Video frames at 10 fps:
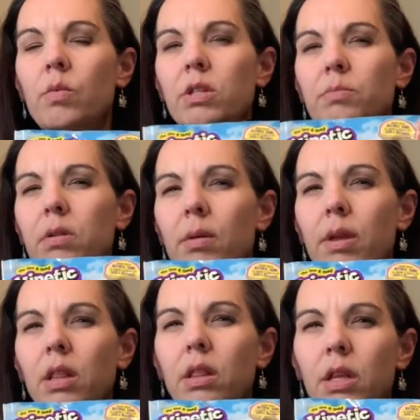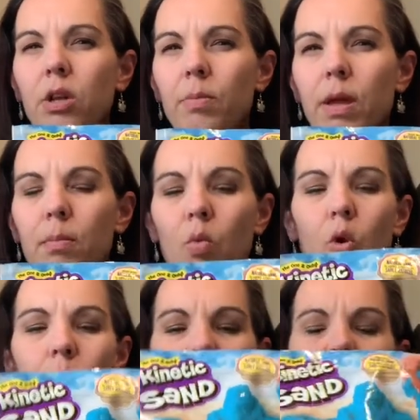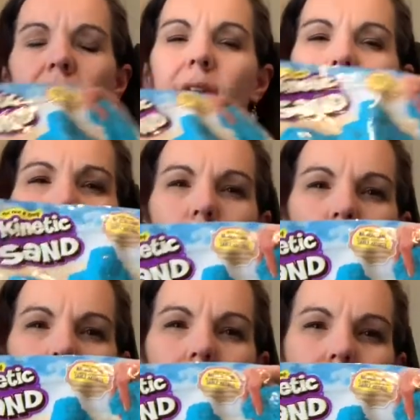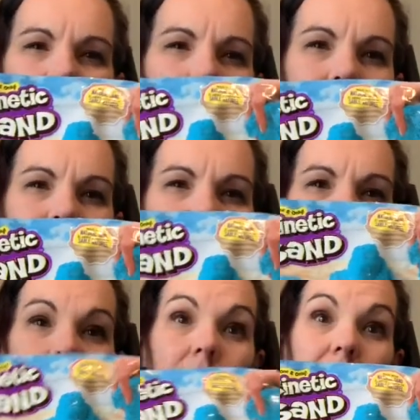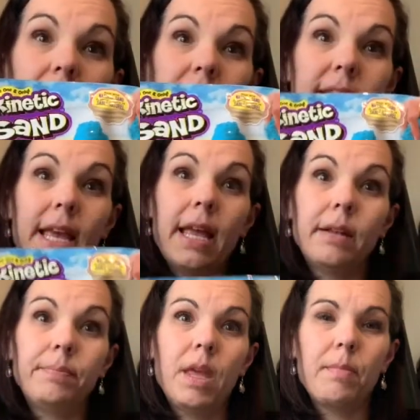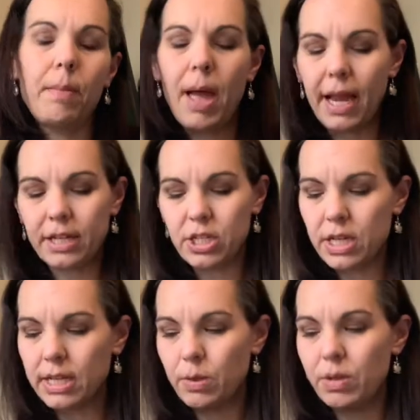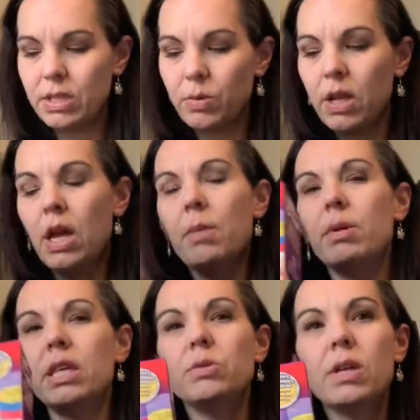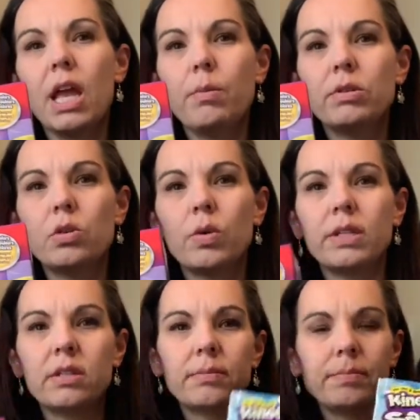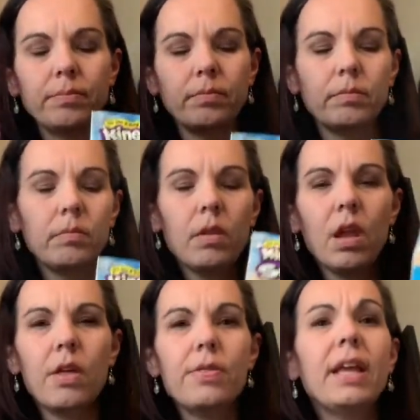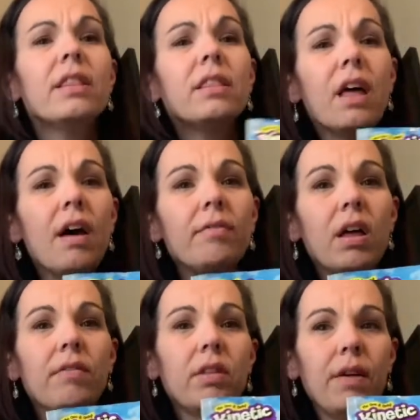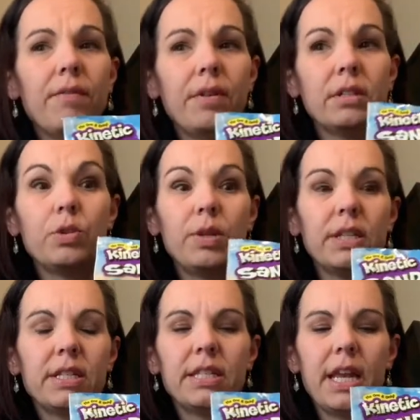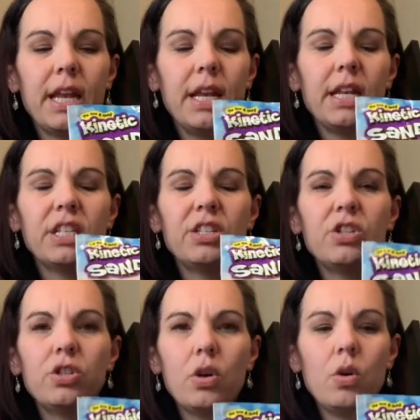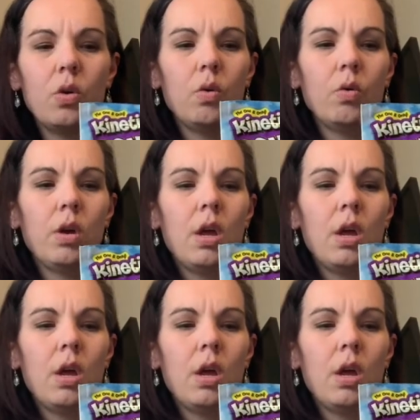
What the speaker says: was probably a little bit more, but I got more kinetic sand in my package than I did with this one. But this one came with toys. They love, love, love doing this sand, and it is so